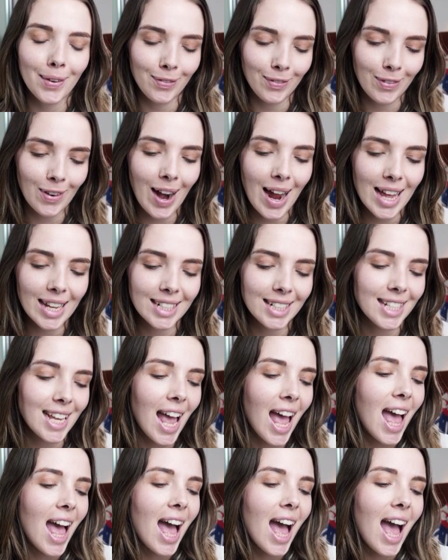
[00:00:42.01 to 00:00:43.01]
friend,
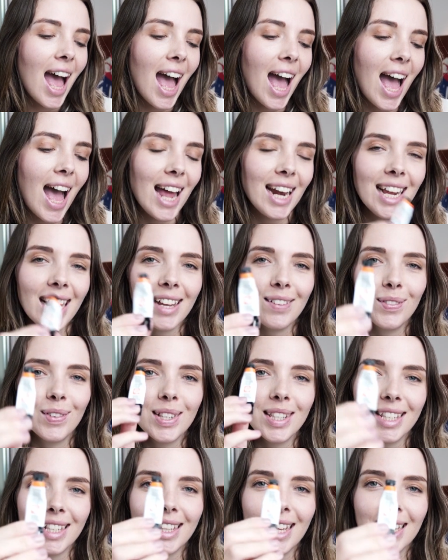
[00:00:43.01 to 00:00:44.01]
and
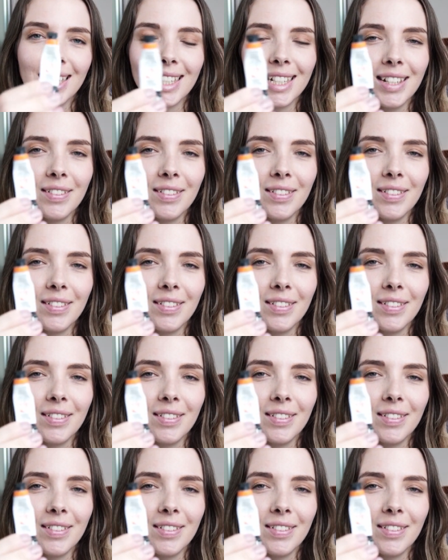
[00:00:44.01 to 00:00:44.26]
they didn't